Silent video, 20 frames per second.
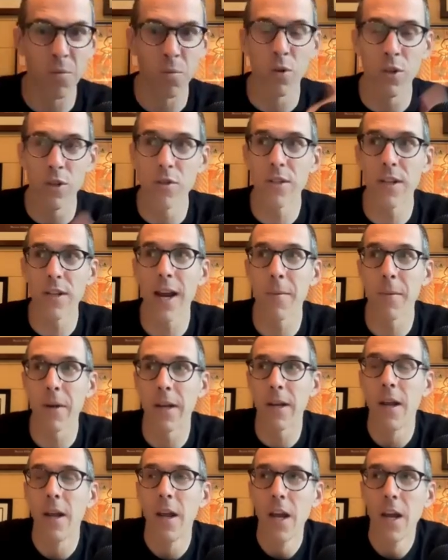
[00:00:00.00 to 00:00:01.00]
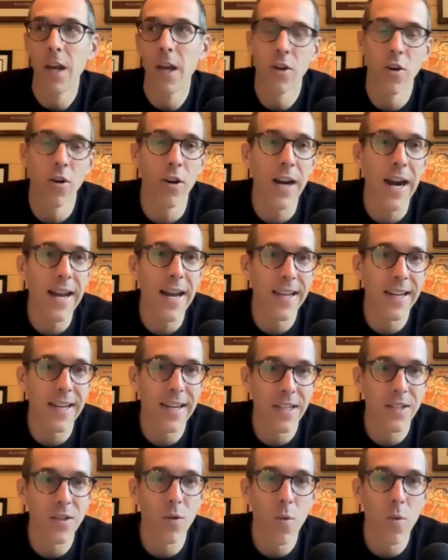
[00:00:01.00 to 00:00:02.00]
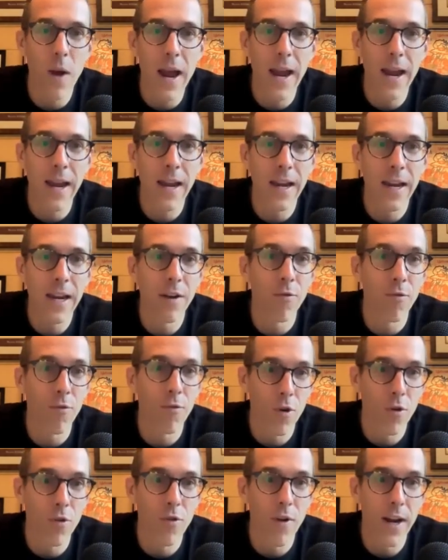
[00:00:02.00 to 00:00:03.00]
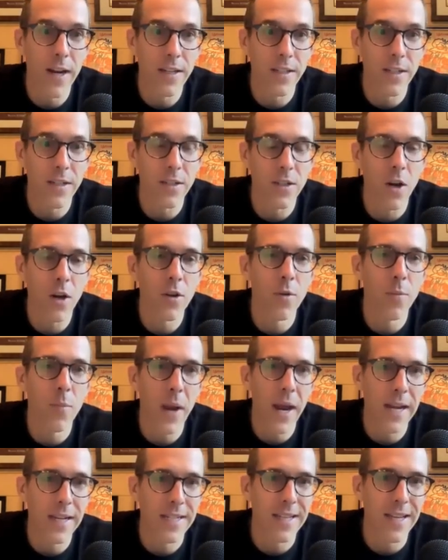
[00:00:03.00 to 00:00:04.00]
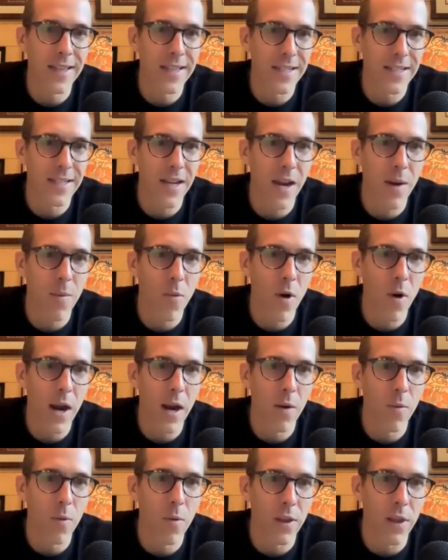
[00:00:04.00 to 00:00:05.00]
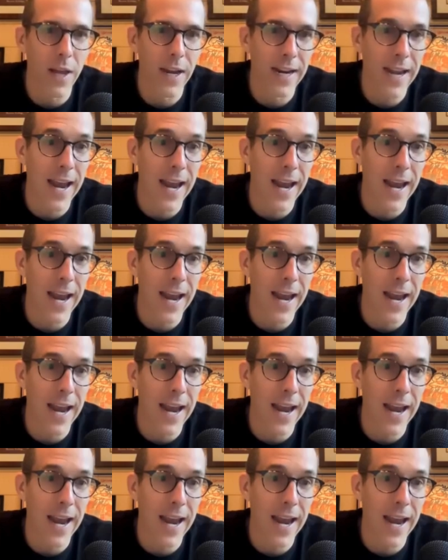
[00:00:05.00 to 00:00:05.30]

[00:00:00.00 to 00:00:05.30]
Would you say, I mean, you're a guy that gets away in road races, are you pacing that the same way with like,